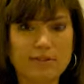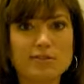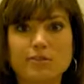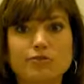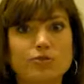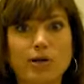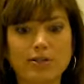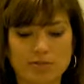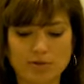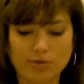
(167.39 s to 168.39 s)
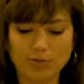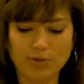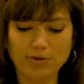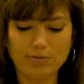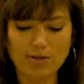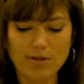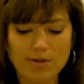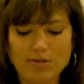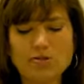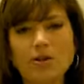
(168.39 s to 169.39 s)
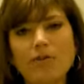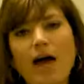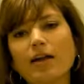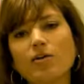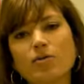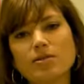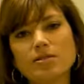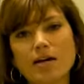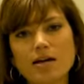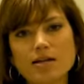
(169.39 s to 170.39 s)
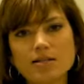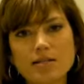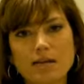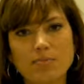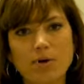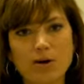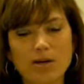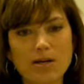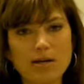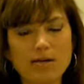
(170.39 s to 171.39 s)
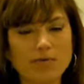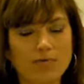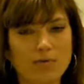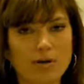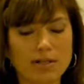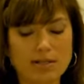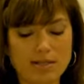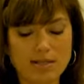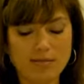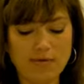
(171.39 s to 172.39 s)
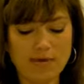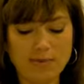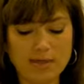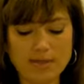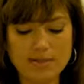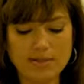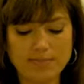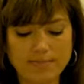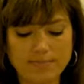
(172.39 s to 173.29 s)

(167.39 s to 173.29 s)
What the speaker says: Is there trash in your room? Do you have adequate signs and parking for attending families?